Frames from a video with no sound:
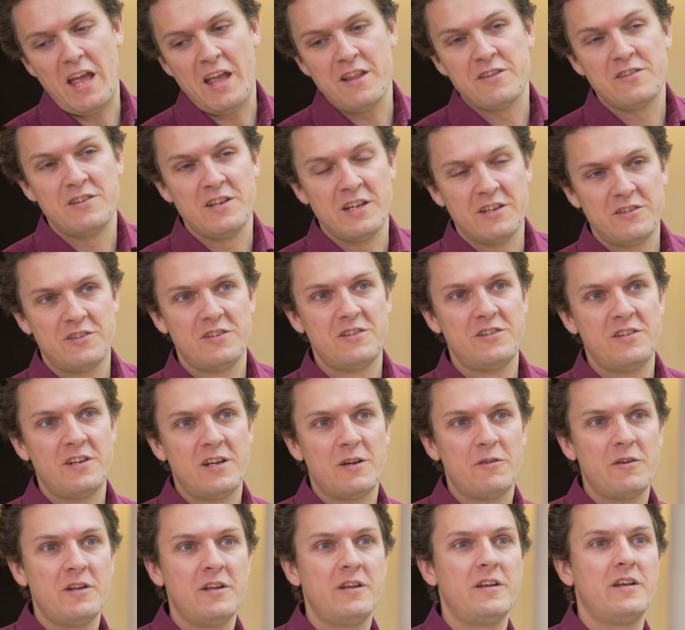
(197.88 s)
it's
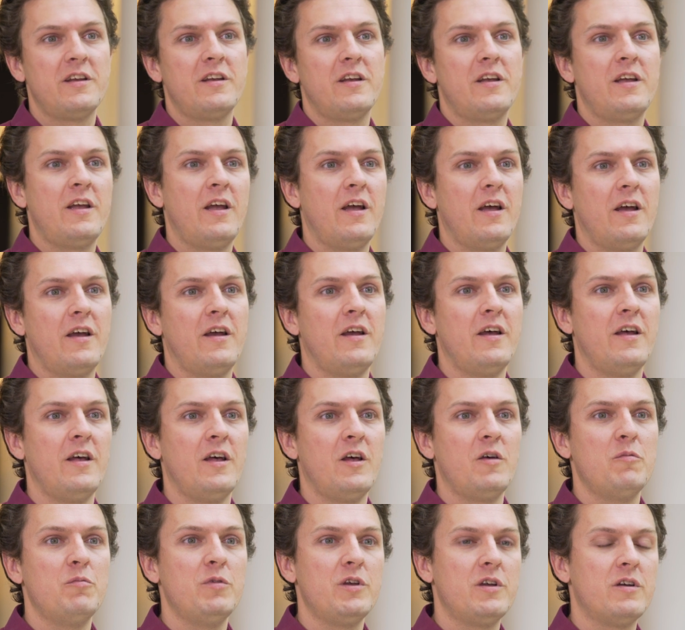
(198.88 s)
necessary
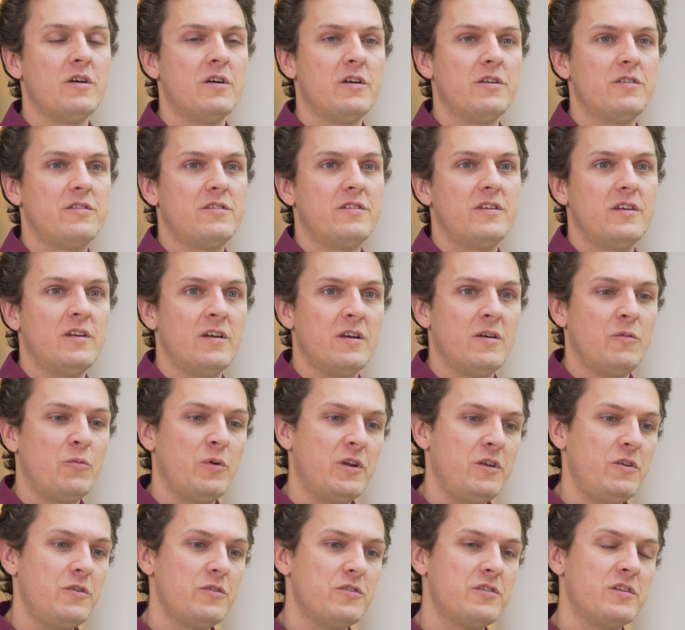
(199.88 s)
because
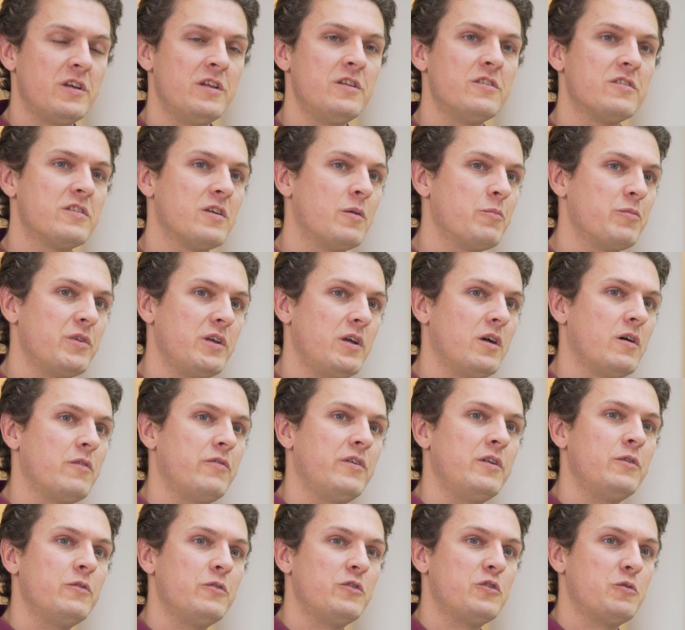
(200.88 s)
when you send something
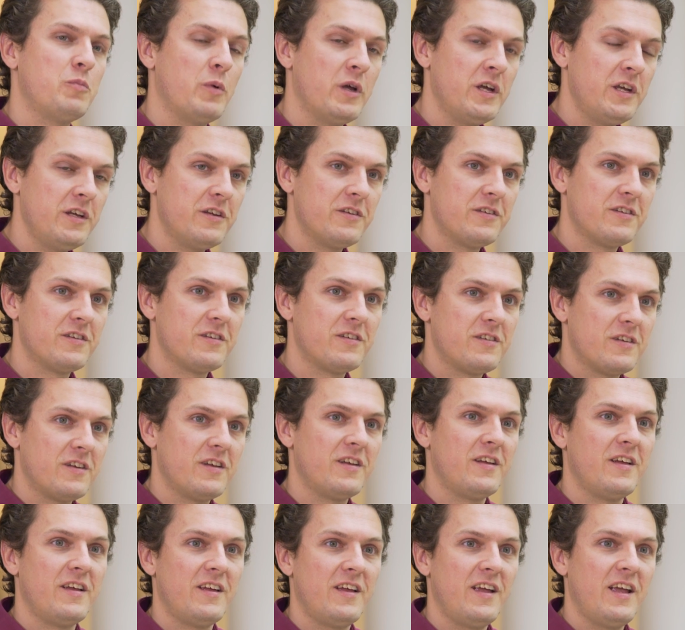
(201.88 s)
off into space,
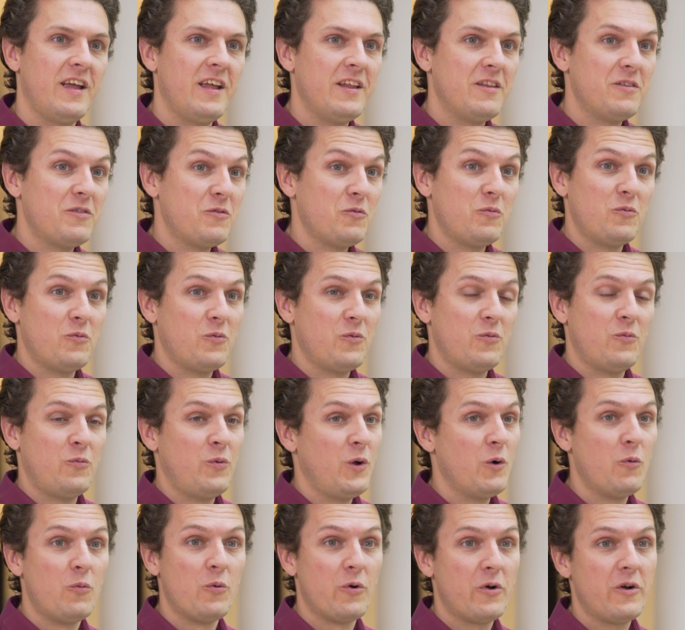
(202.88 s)
it
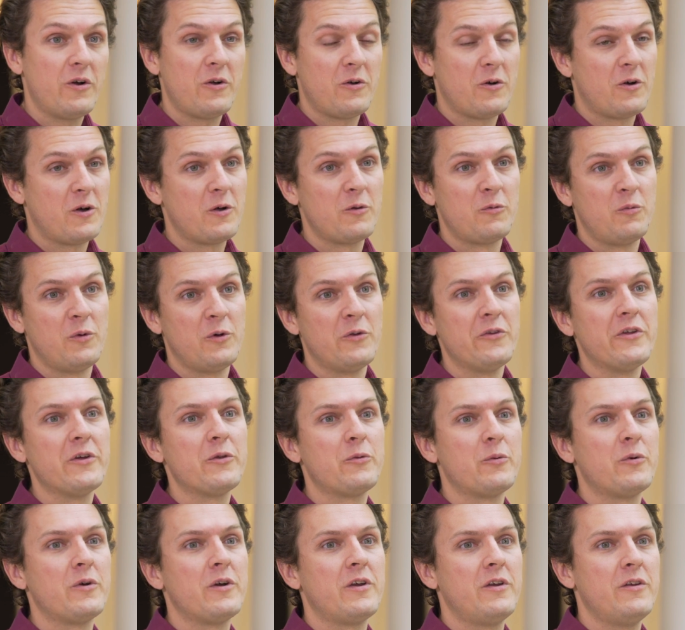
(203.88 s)
will work or it will
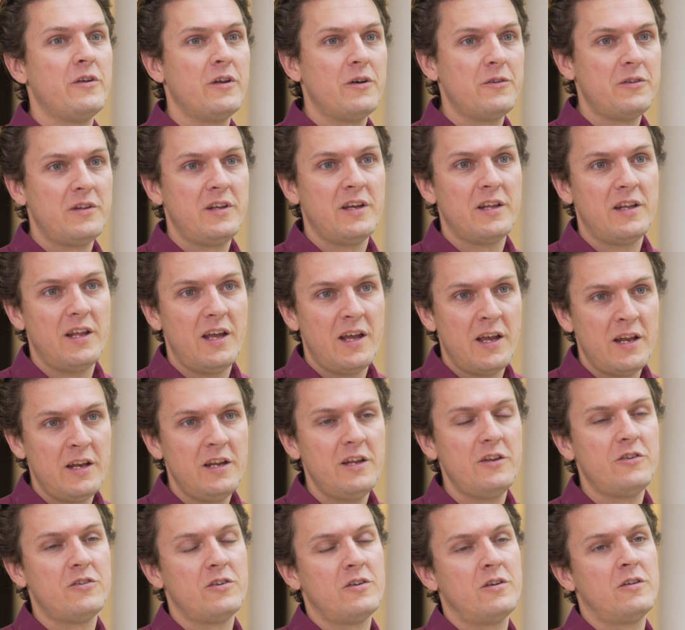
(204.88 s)
not work. You don't get
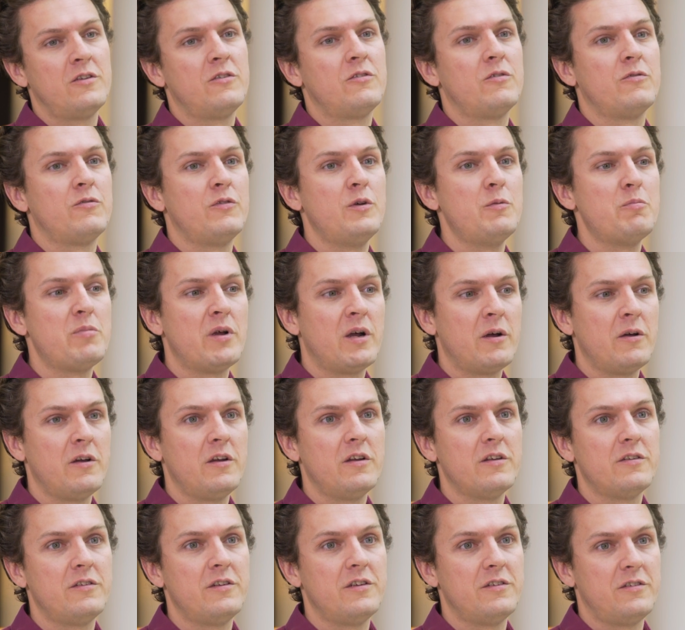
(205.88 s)
any chance of
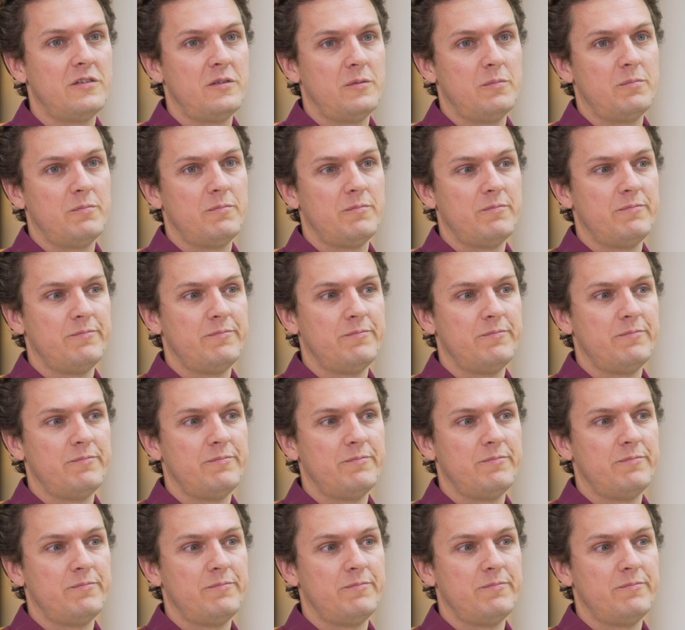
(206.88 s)
repairing the system.